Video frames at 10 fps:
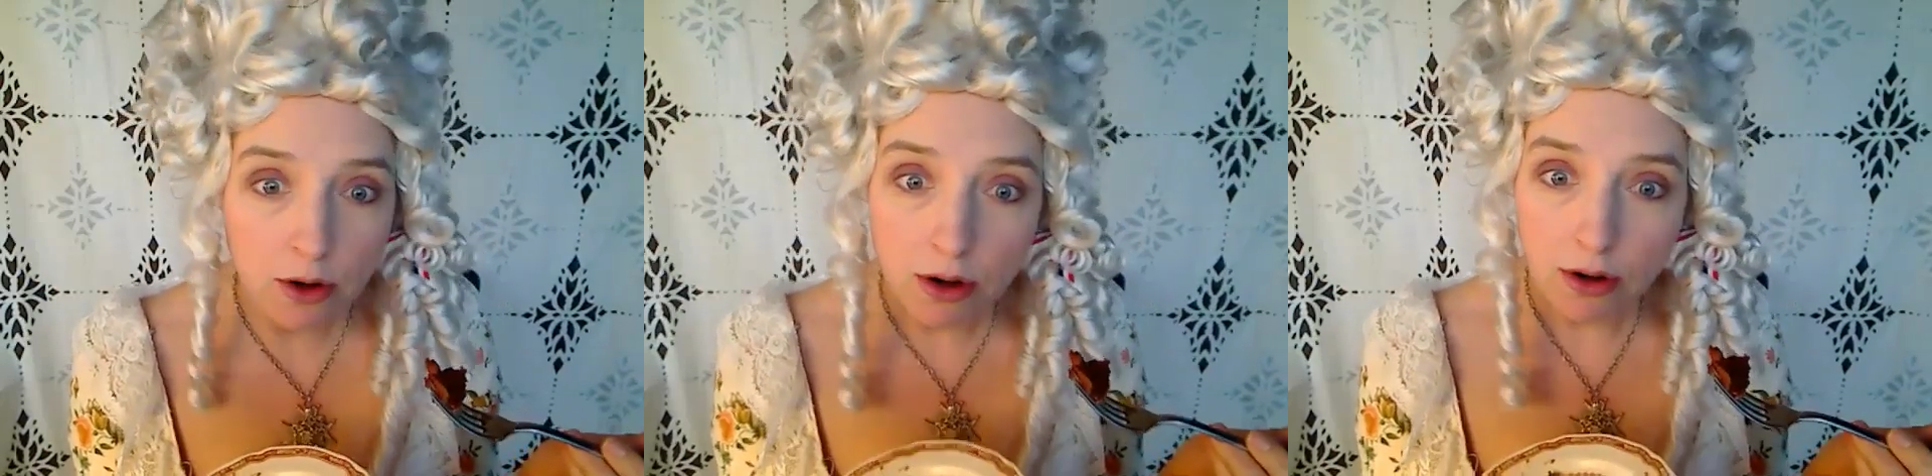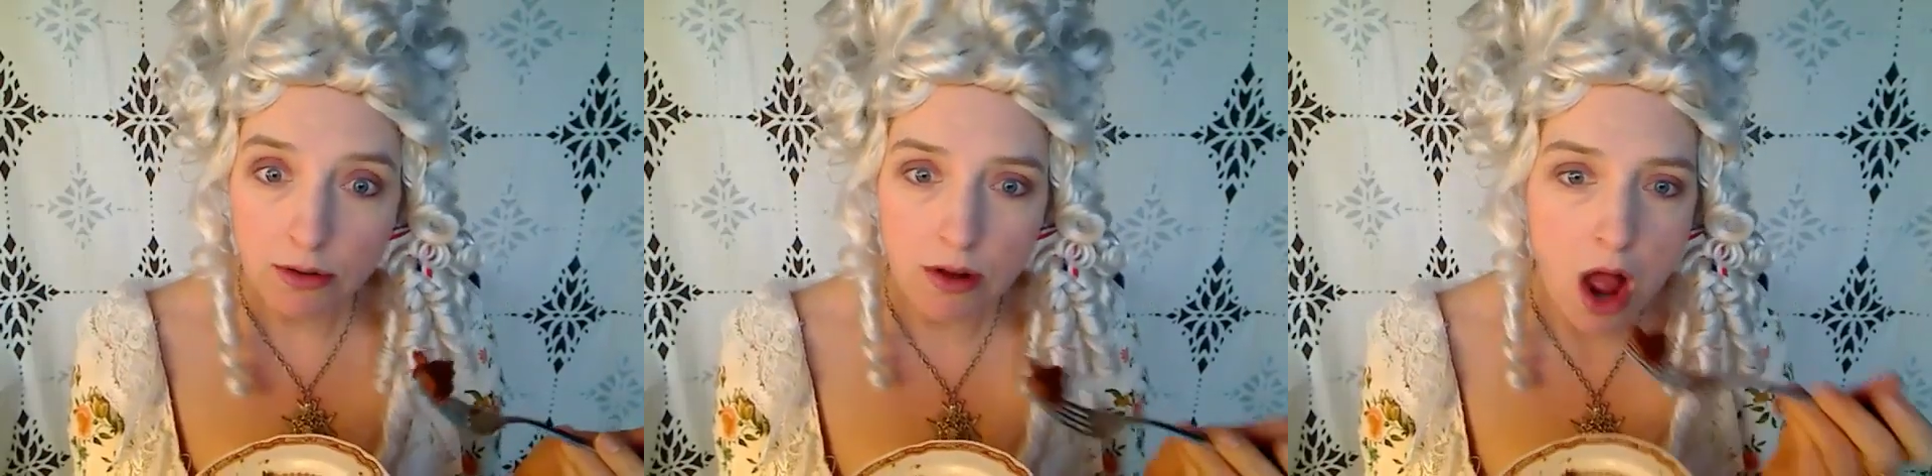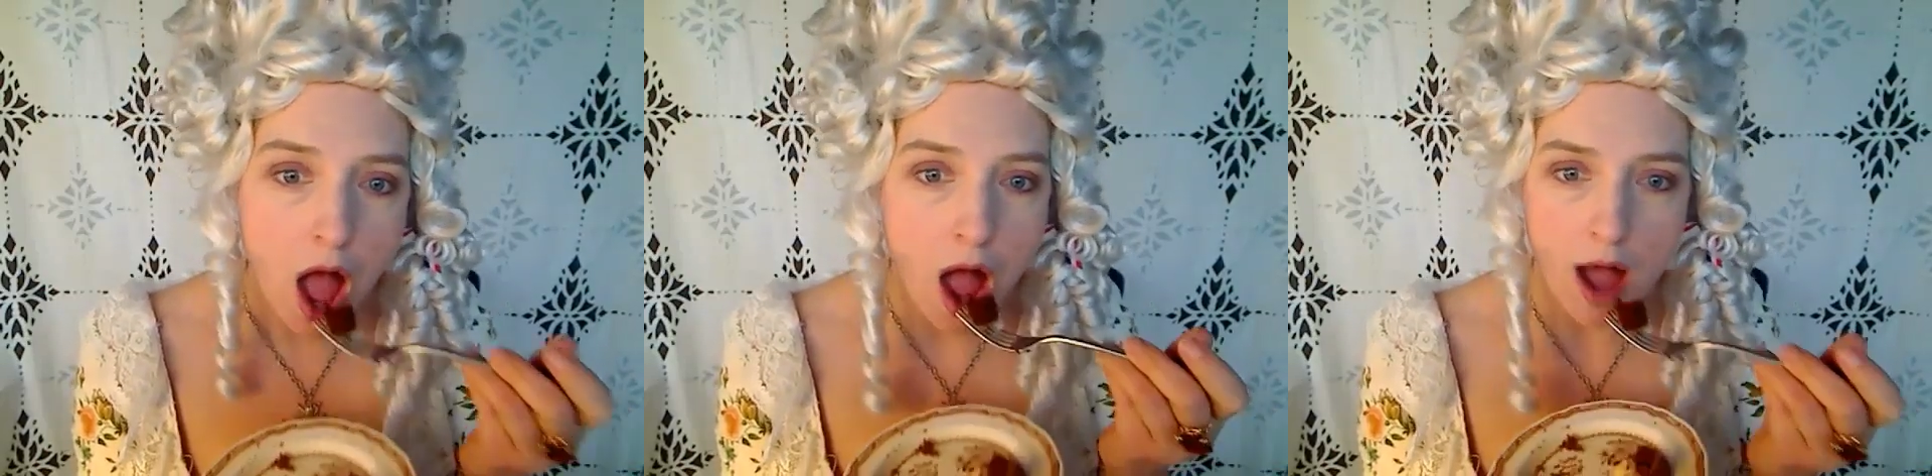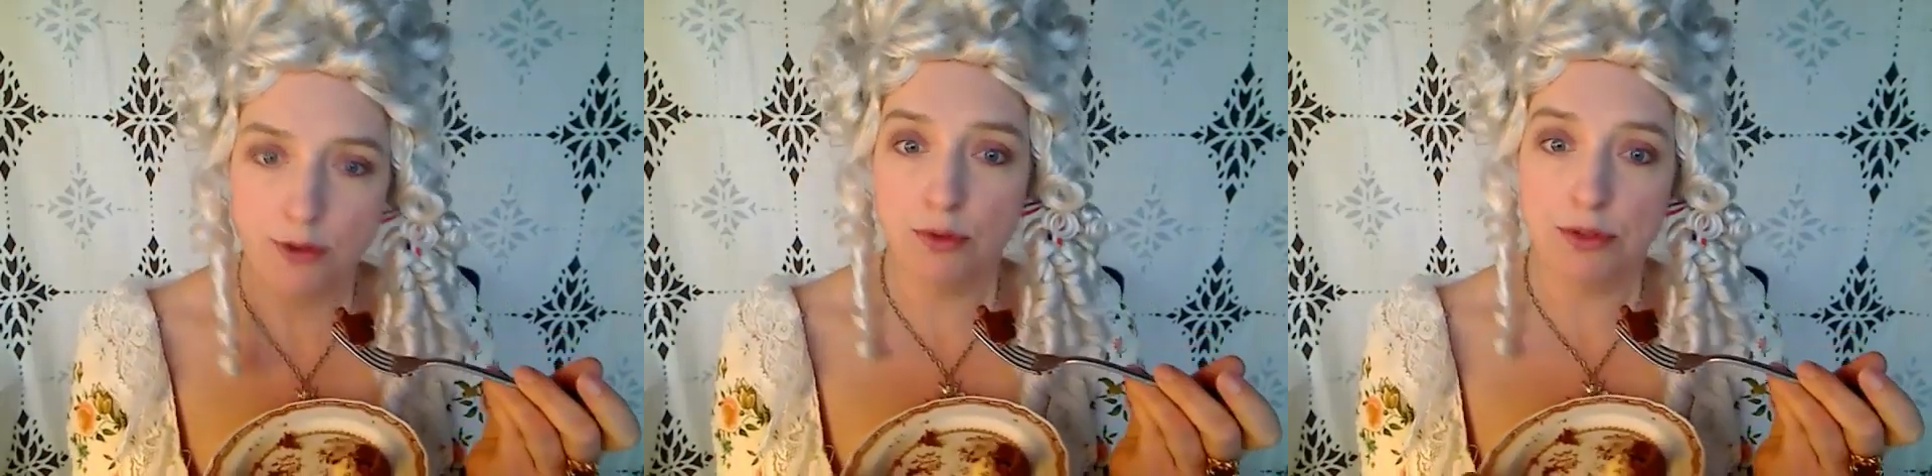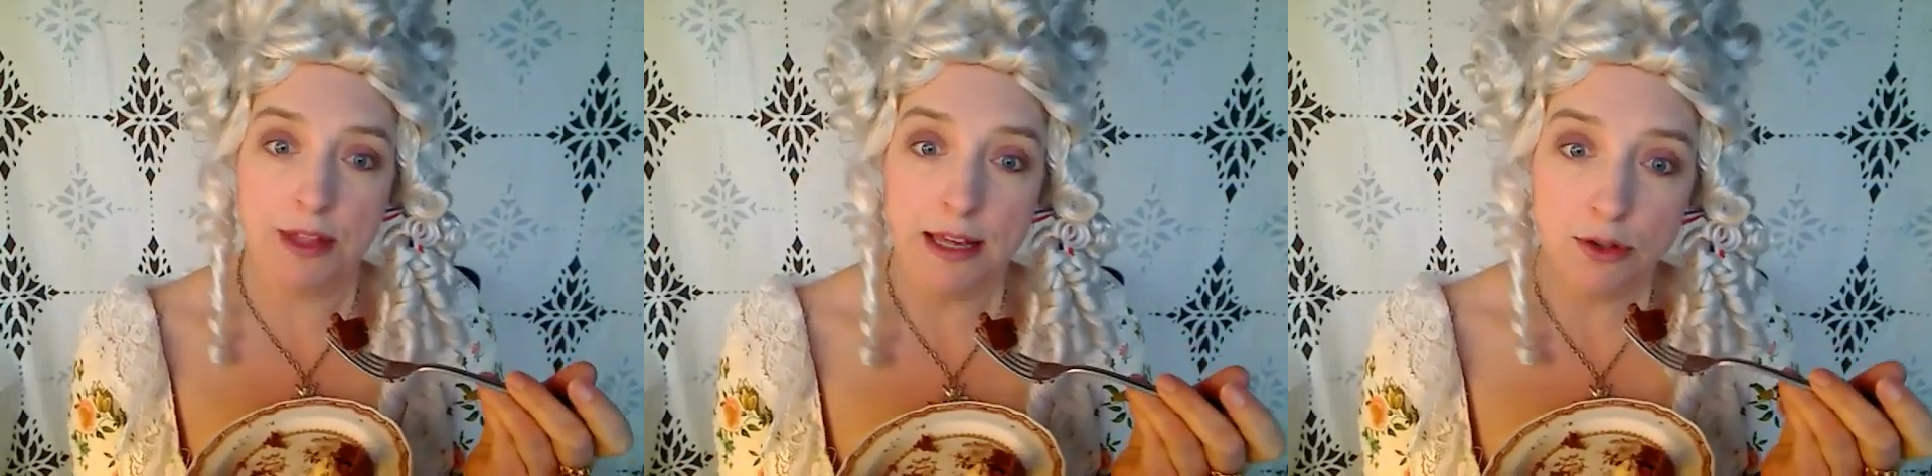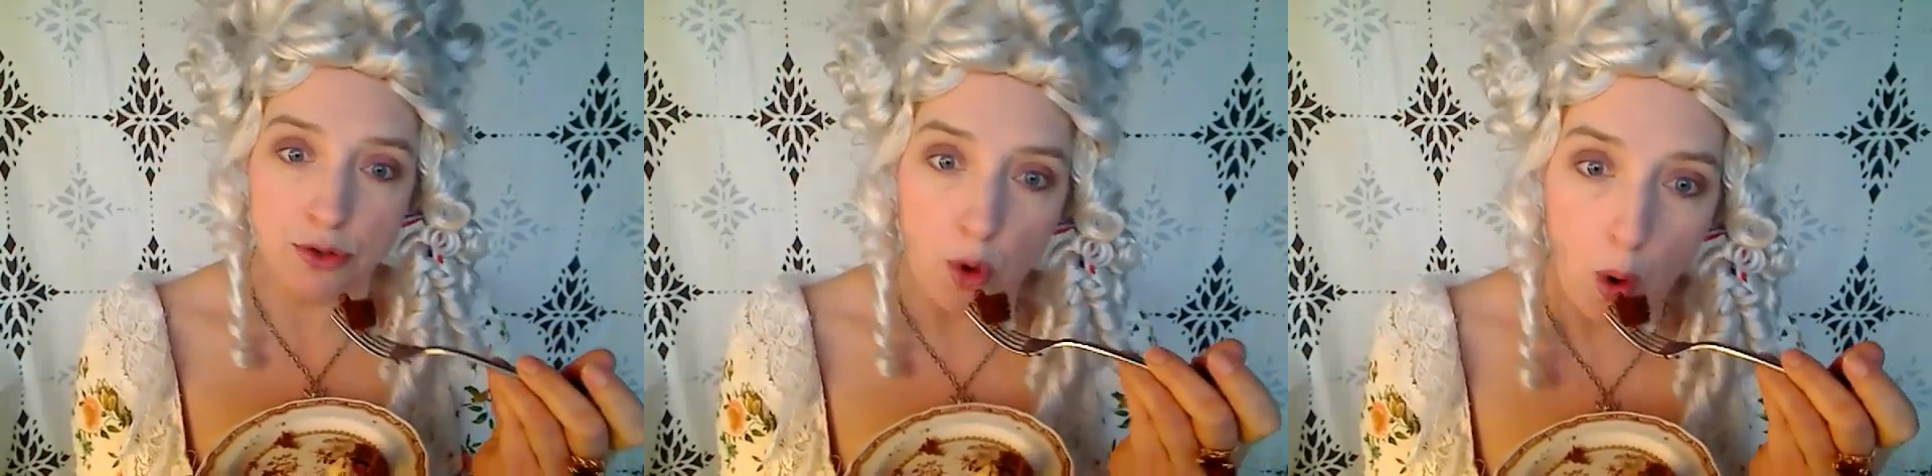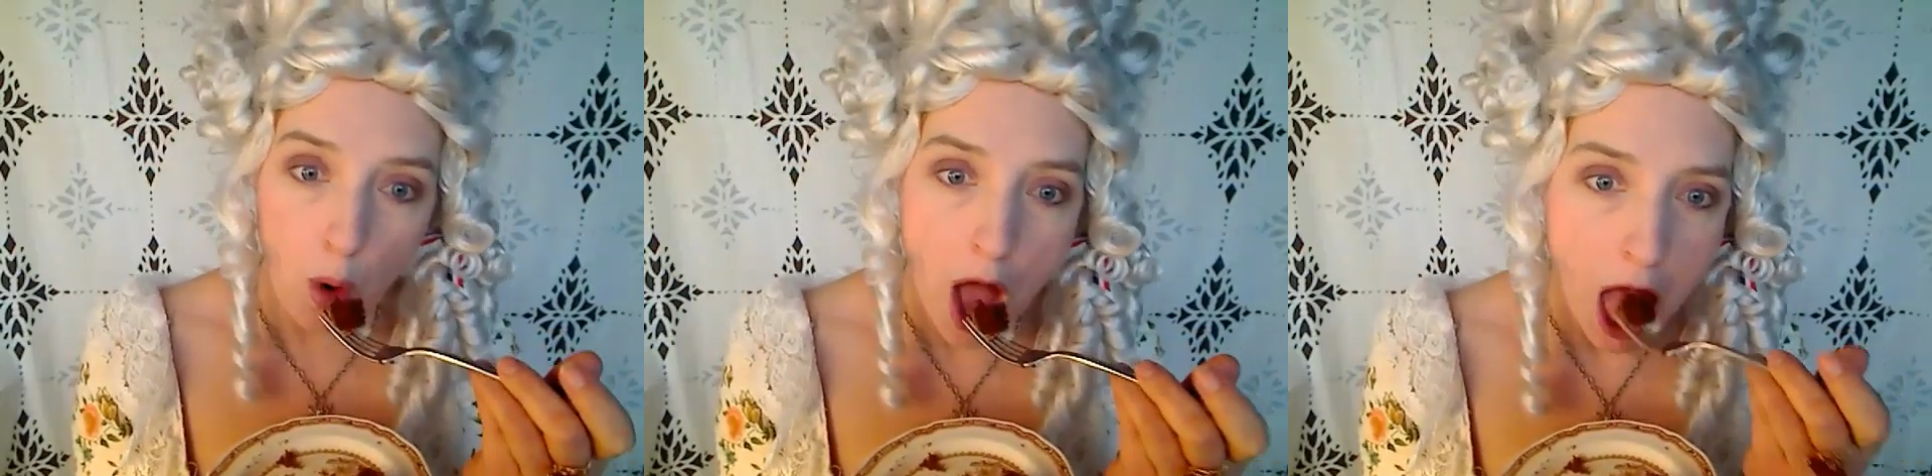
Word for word: I don't think so.